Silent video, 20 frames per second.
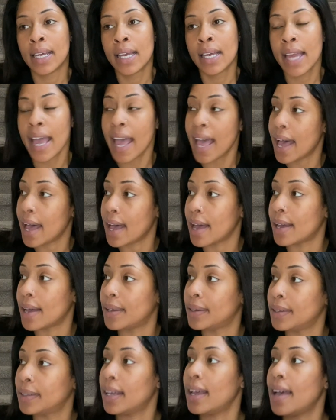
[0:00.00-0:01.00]
yeah
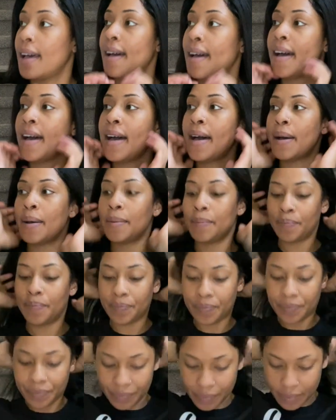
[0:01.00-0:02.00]
um
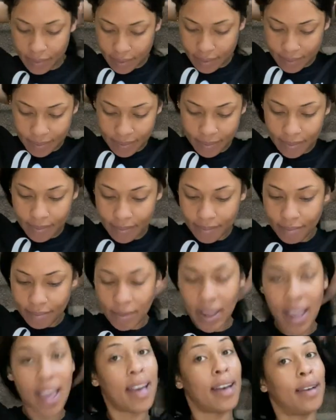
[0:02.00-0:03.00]

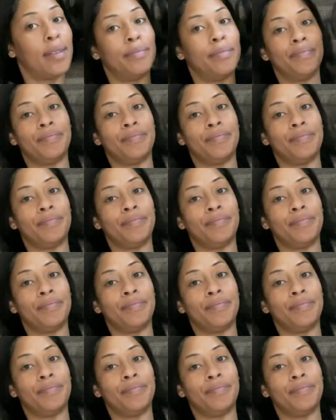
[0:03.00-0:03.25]
yeah